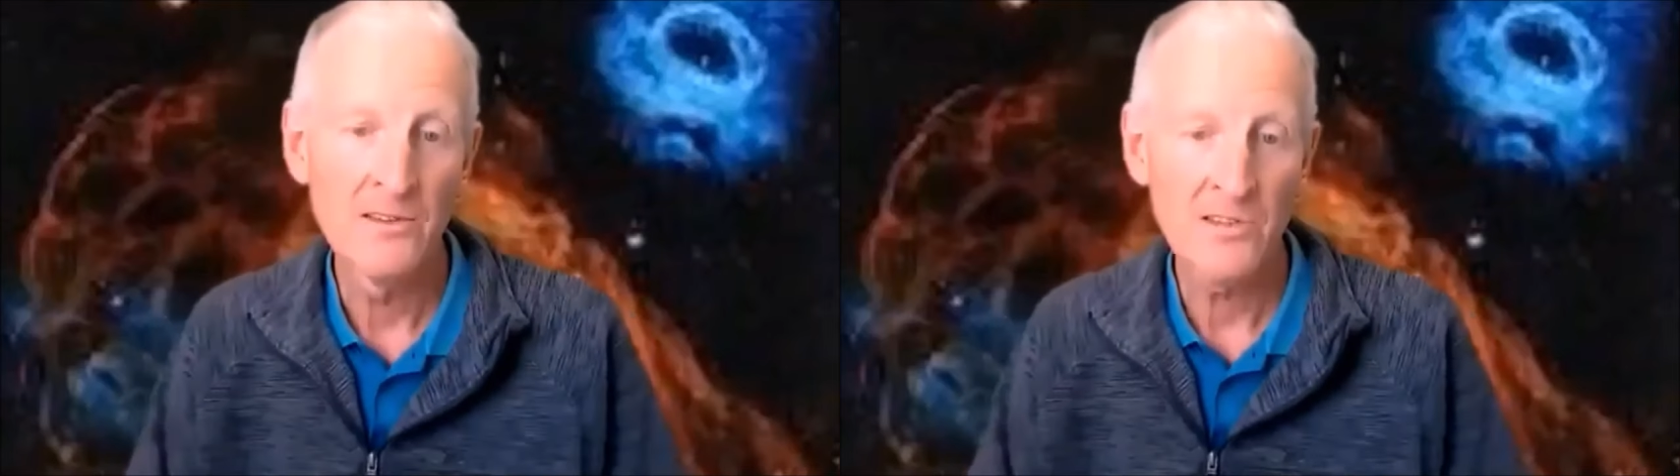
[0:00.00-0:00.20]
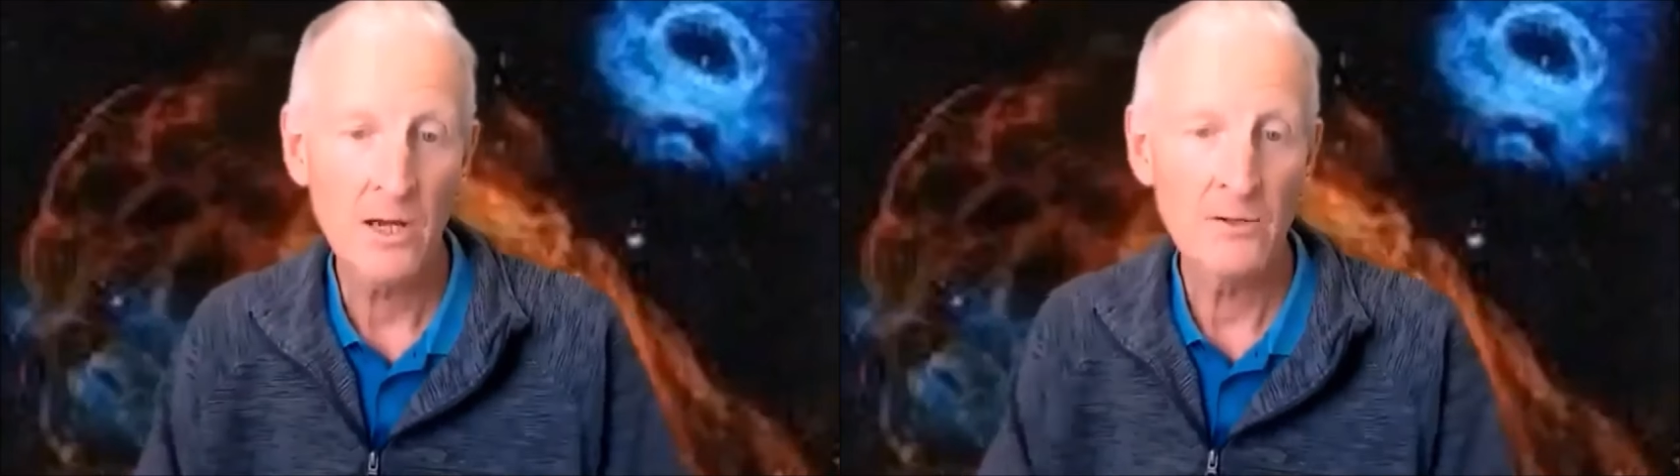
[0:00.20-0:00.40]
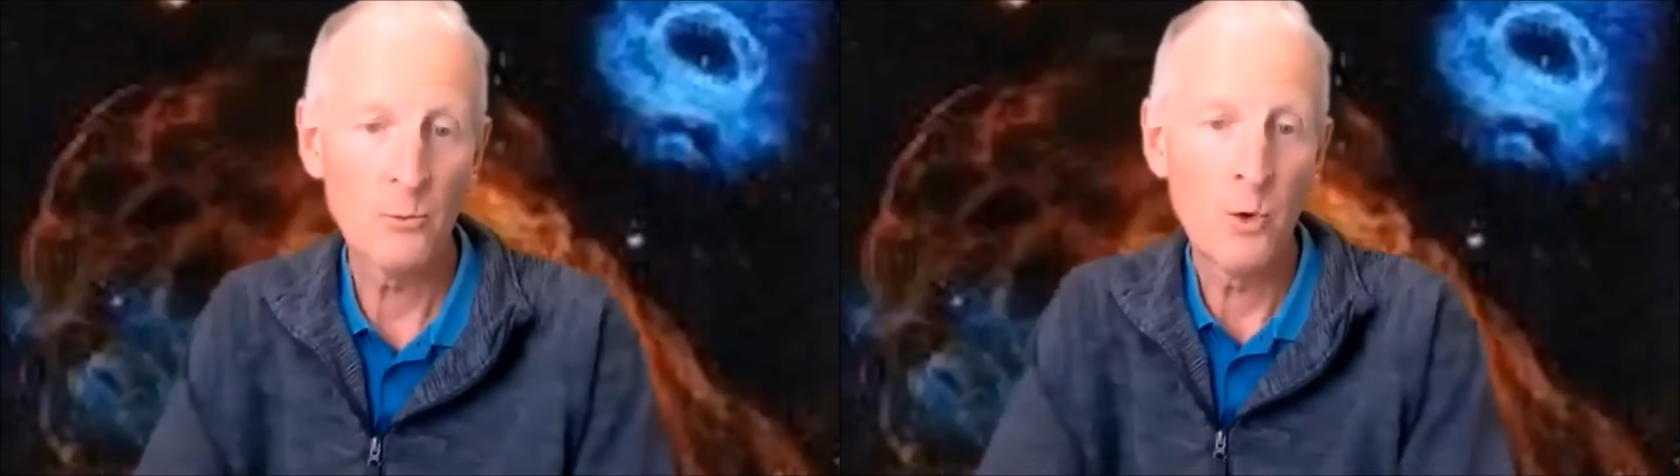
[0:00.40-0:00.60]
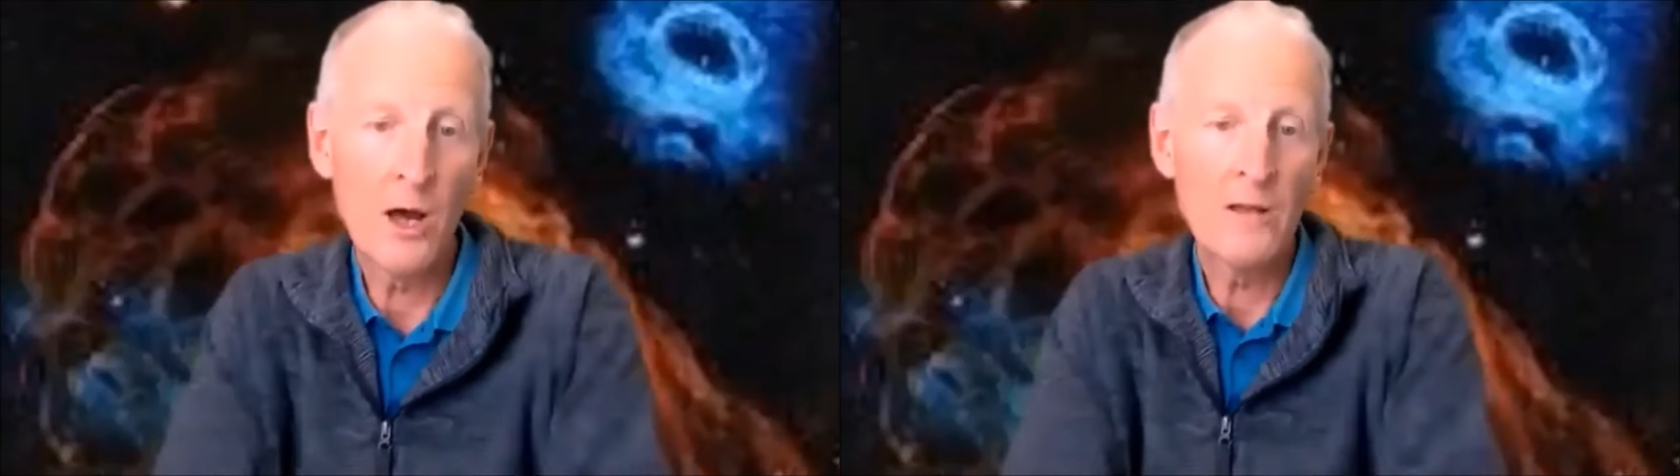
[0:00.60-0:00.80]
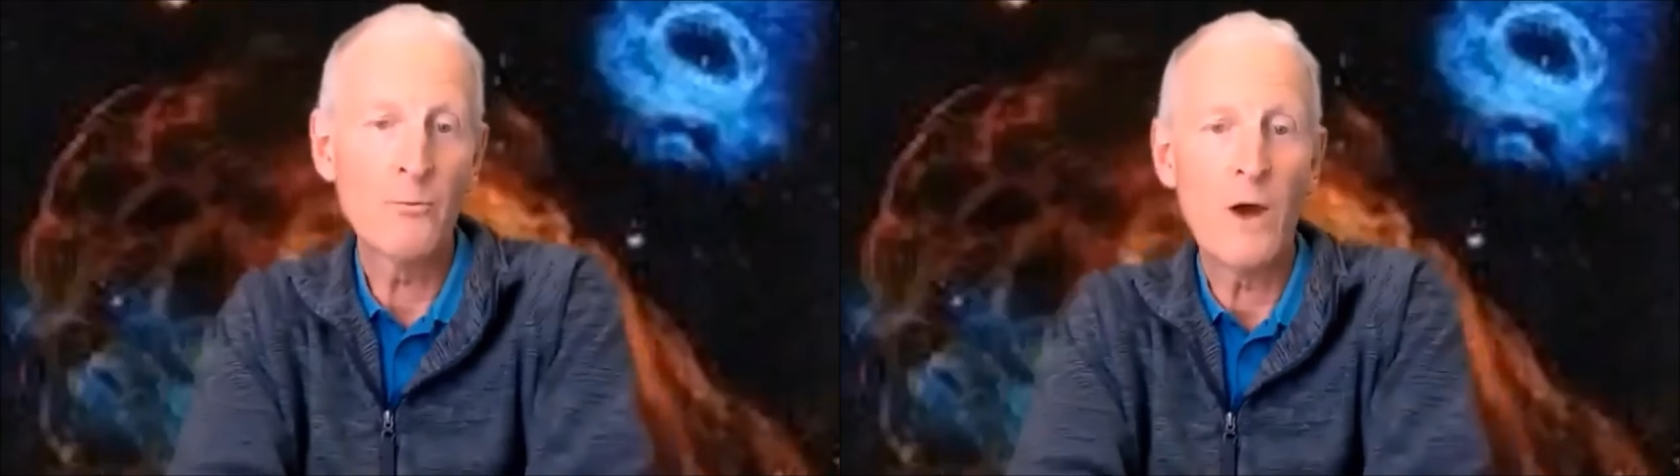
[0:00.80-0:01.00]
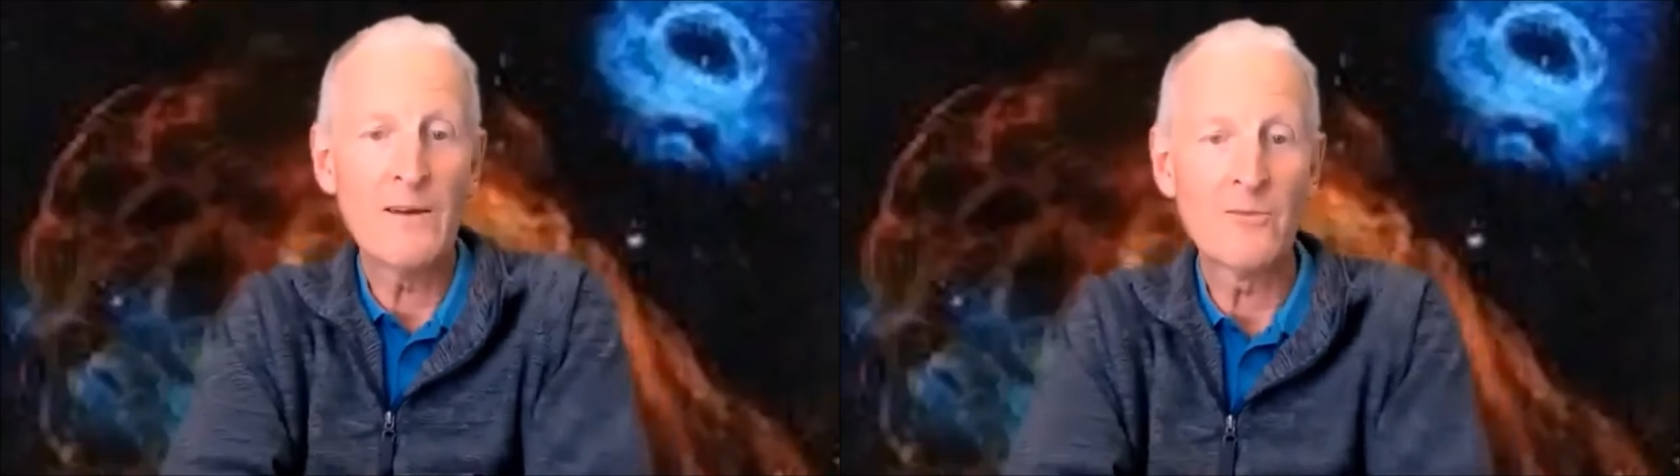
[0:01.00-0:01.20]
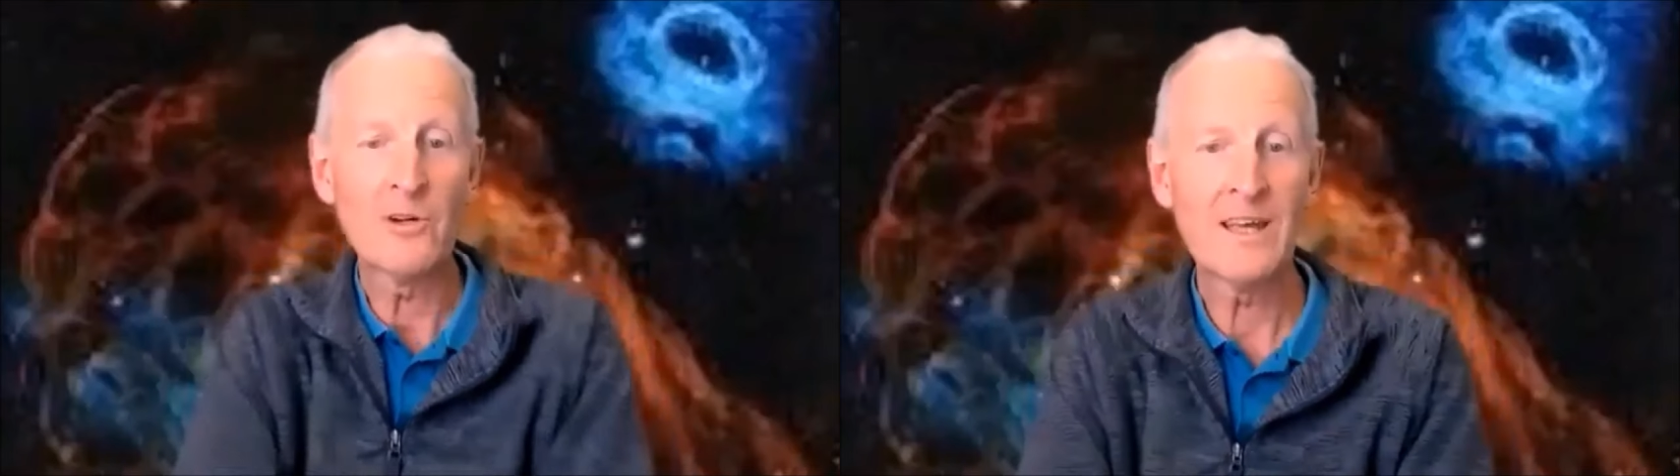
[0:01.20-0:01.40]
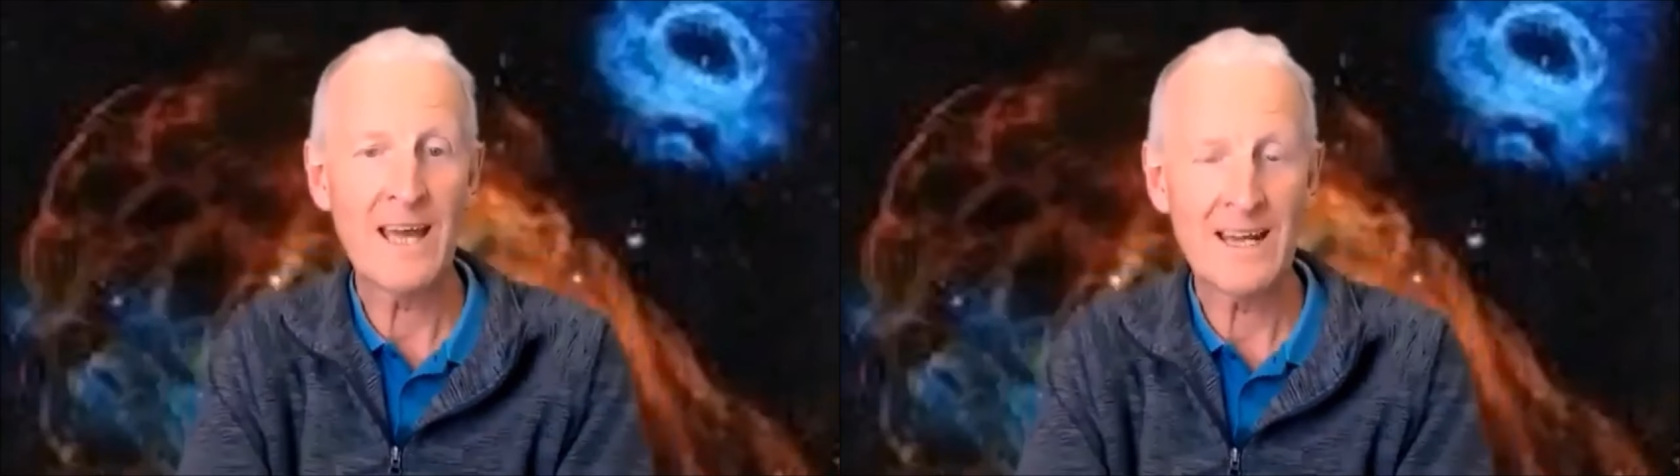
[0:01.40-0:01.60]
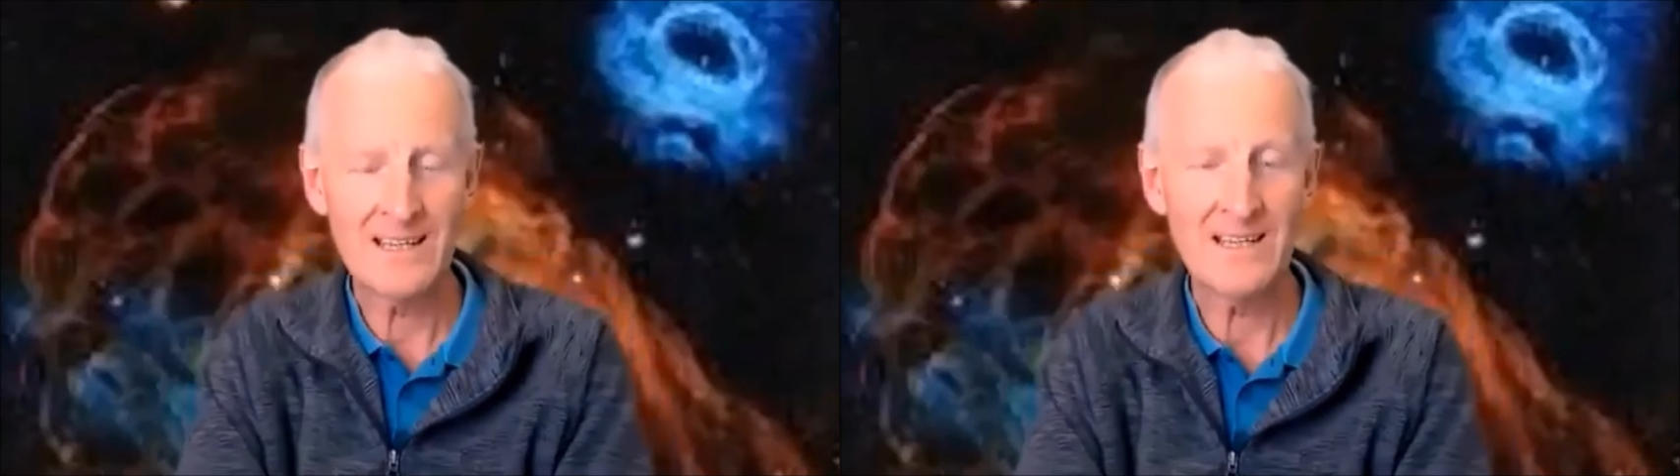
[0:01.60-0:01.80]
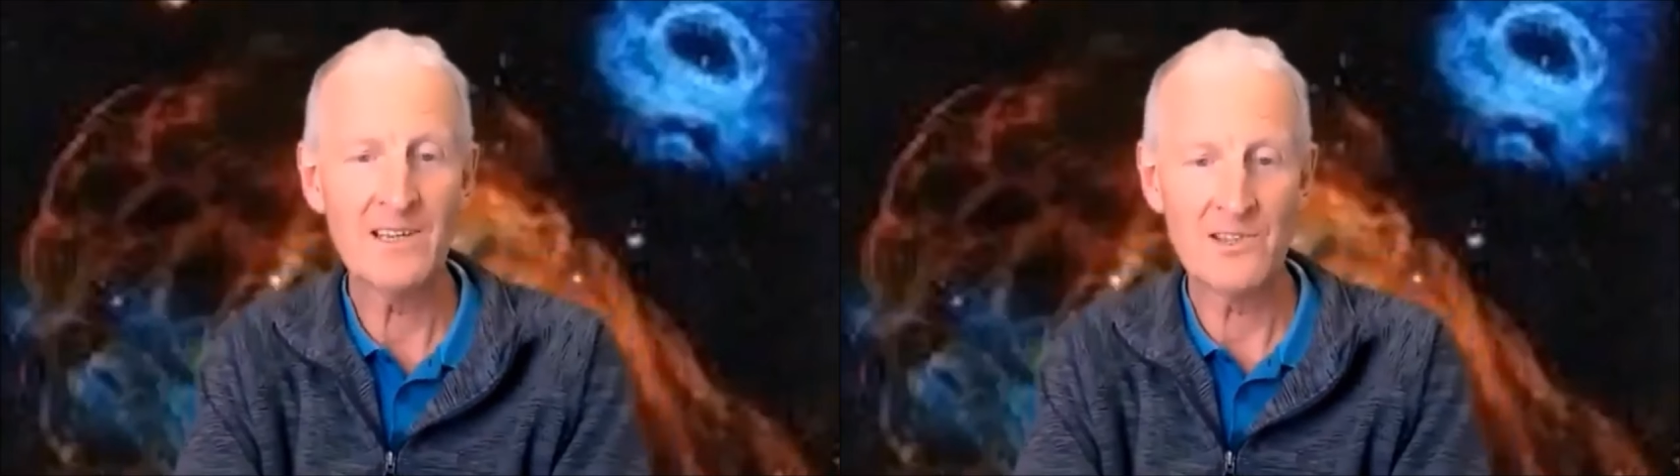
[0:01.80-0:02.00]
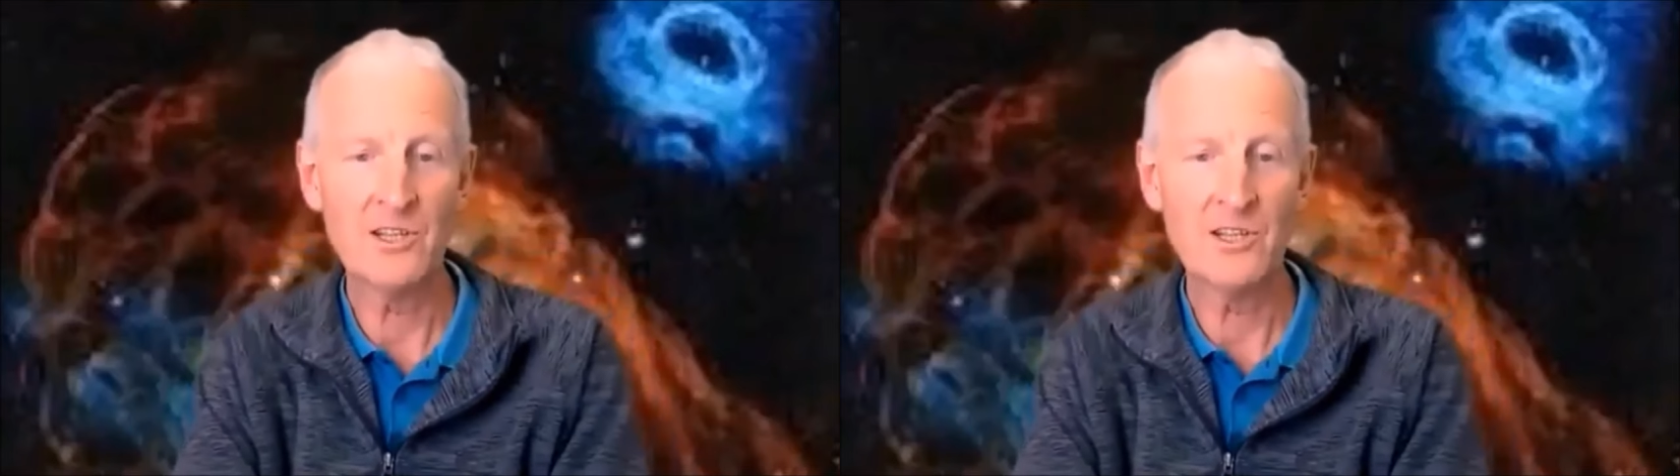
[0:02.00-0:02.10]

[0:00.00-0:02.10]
So one way of looking at it is